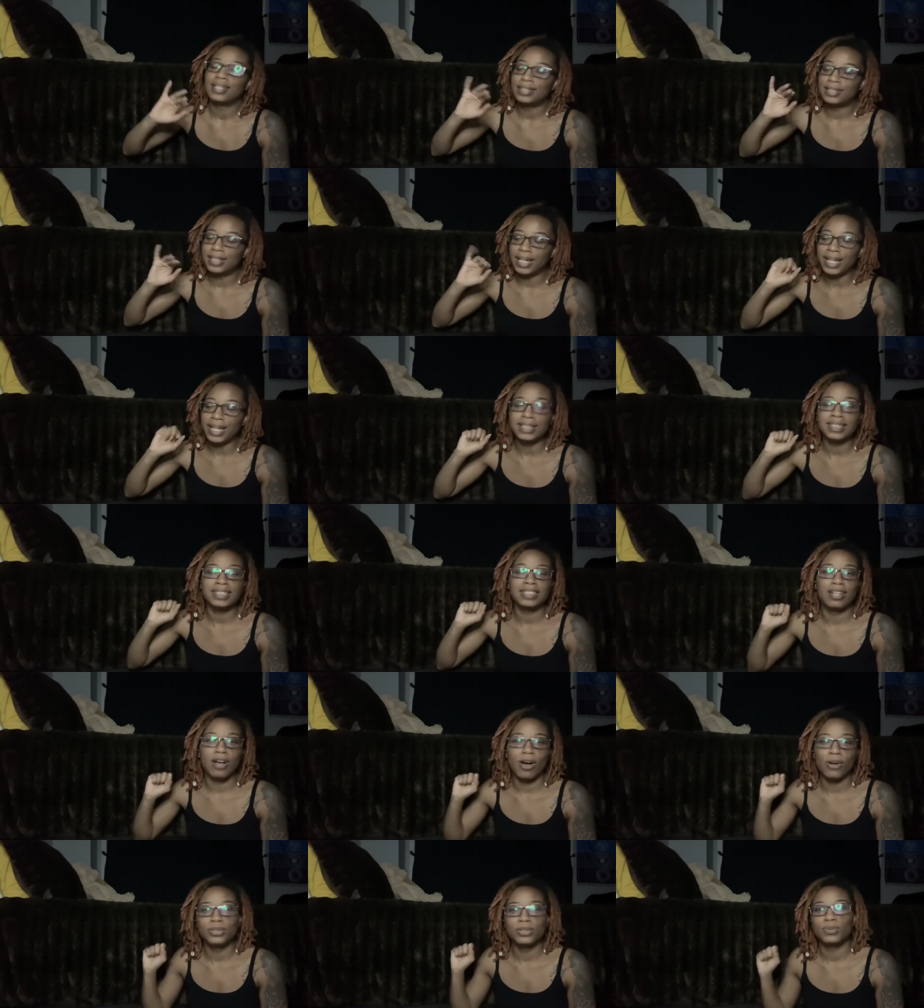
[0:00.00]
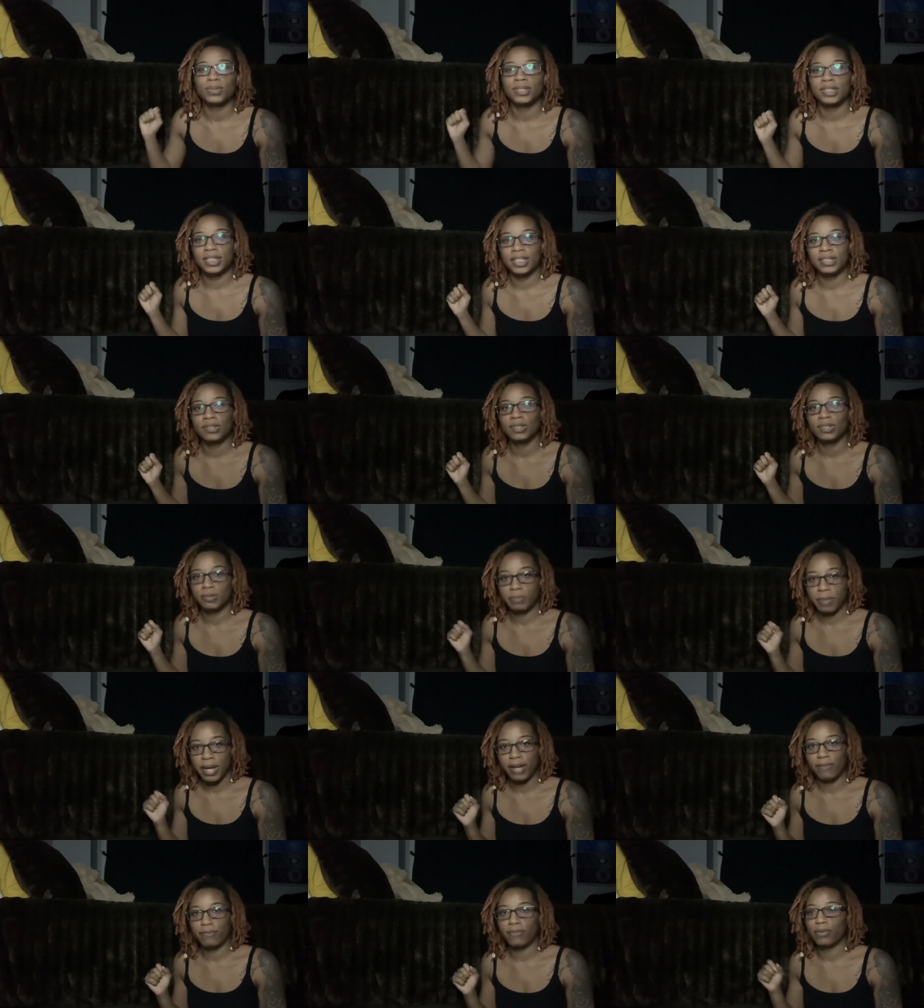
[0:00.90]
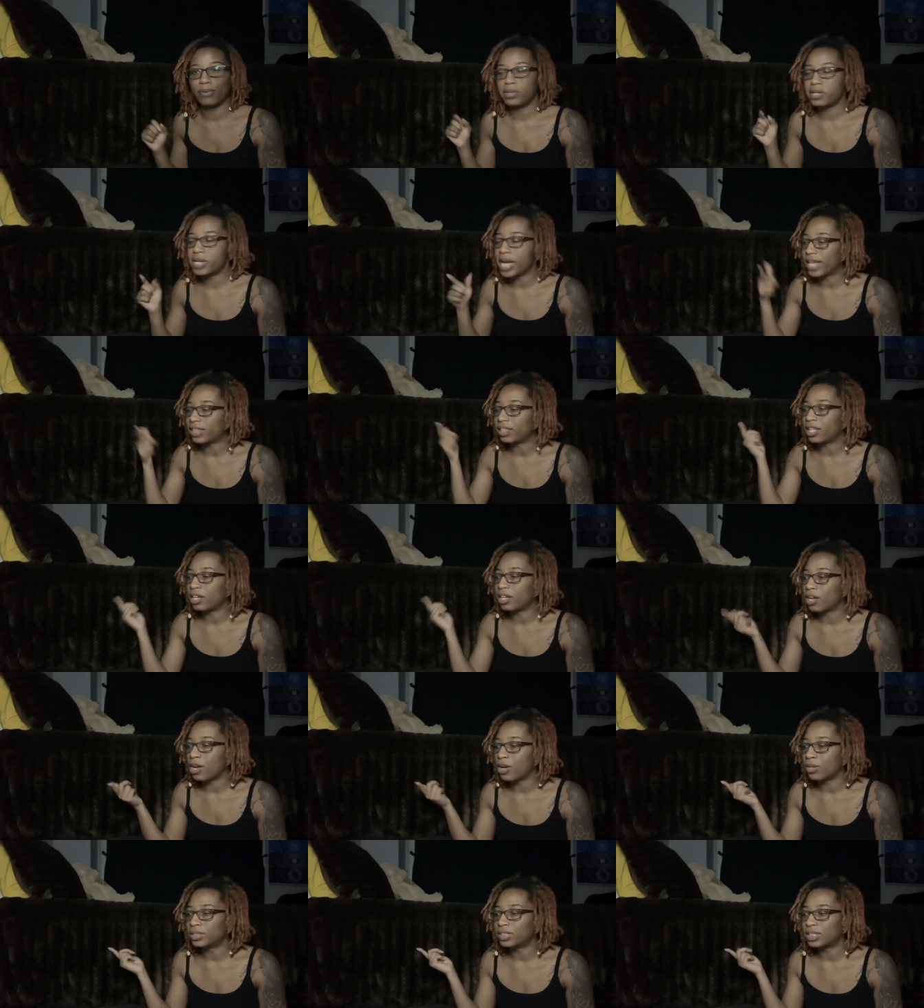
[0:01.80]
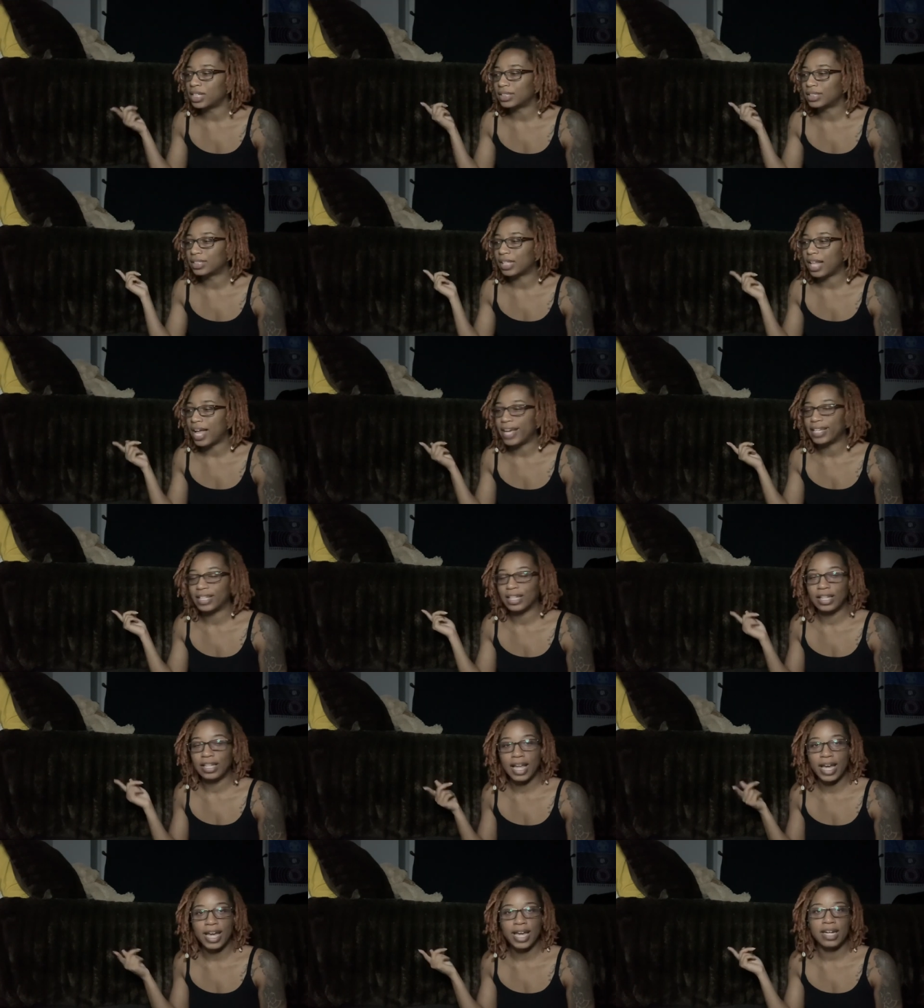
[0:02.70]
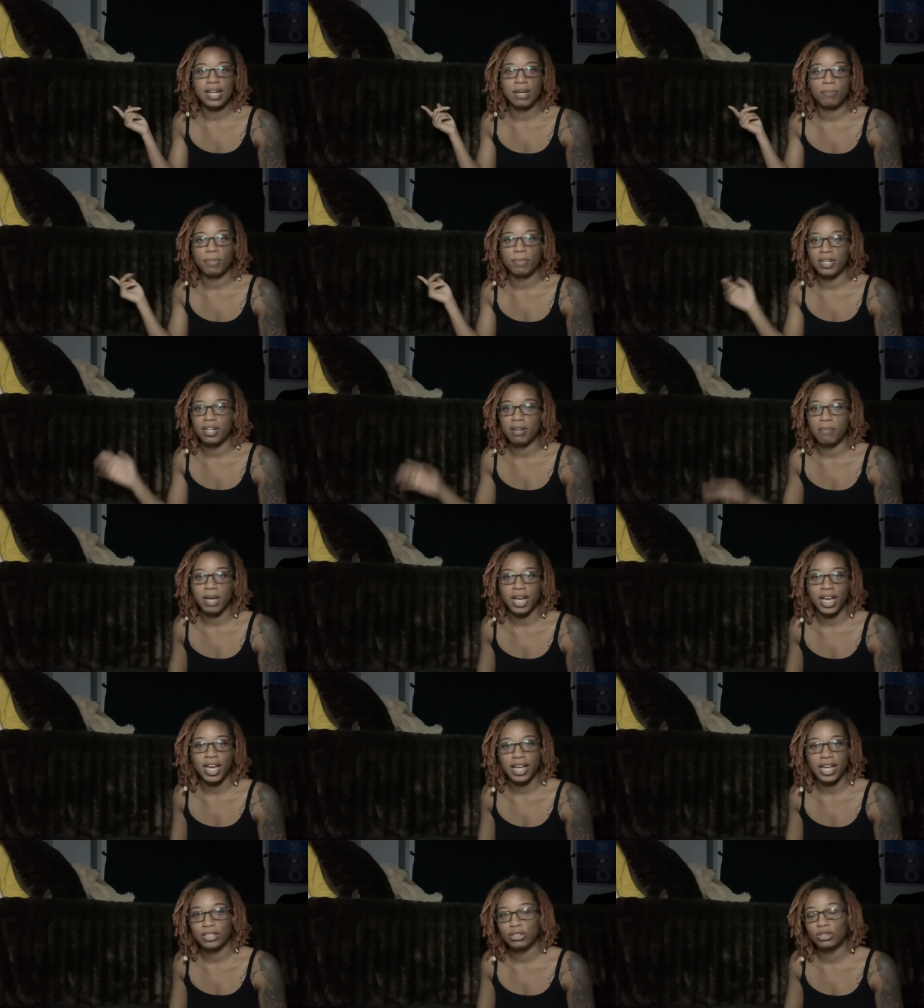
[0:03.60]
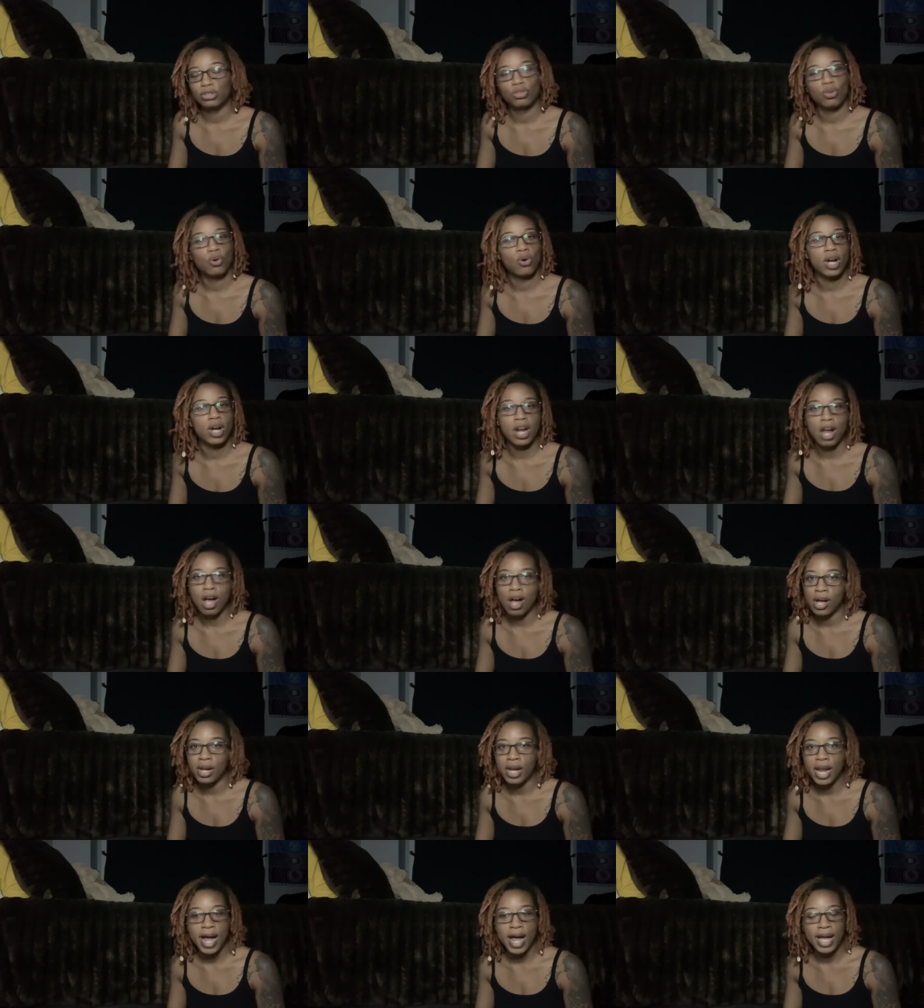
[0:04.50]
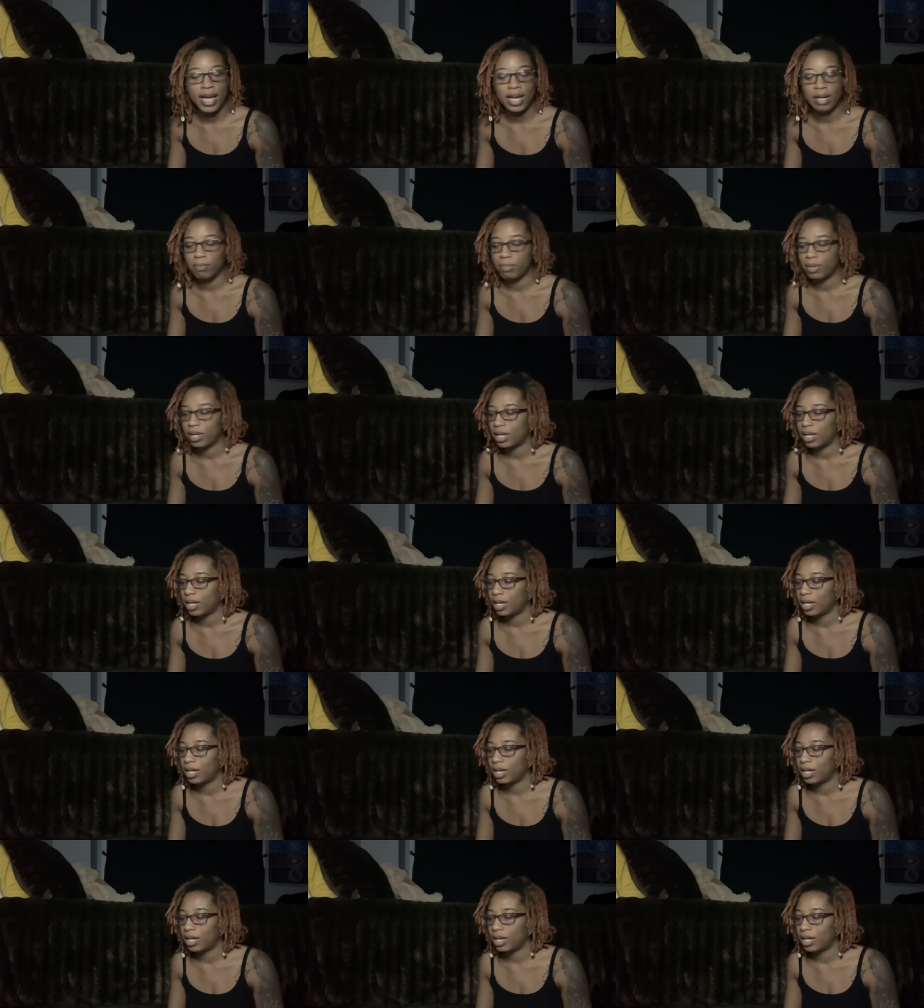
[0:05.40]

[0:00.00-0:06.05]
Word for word: This ghost was disrespectful. You got the ghost that's like laying up in the bed, snoring all night, but